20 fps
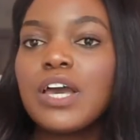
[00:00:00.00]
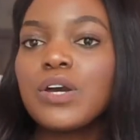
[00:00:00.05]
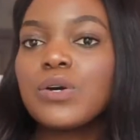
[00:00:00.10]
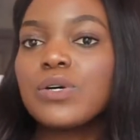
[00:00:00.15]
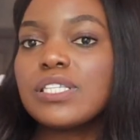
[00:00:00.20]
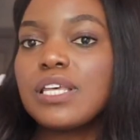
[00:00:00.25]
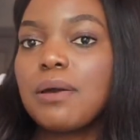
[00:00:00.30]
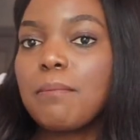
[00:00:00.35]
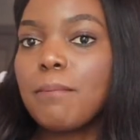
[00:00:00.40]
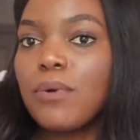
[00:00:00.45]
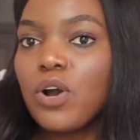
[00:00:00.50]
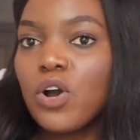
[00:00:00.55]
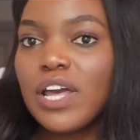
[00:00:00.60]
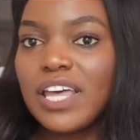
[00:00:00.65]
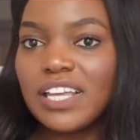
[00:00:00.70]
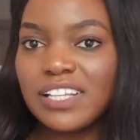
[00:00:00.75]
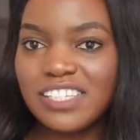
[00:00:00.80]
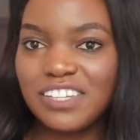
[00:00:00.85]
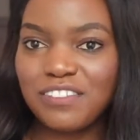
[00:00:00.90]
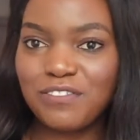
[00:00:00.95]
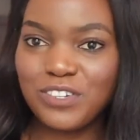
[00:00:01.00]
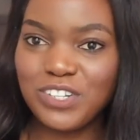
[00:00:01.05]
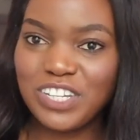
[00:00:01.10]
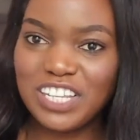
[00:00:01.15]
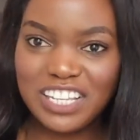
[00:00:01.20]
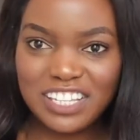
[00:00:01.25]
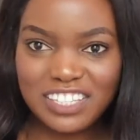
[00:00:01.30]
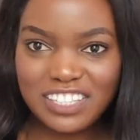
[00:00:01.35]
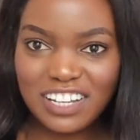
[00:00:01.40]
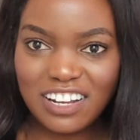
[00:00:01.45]
because I'm more active on
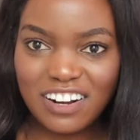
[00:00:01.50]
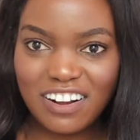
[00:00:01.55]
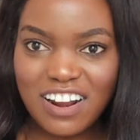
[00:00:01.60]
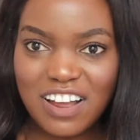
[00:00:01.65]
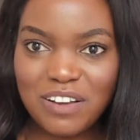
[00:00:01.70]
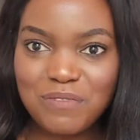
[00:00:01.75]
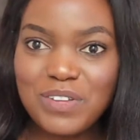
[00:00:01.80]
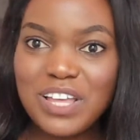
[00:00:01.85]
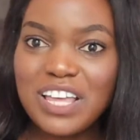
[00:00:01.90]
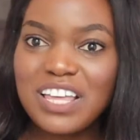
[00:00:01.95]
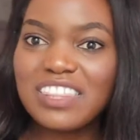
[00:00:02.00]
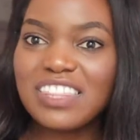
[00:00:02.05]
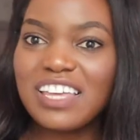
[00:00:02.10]
Instagram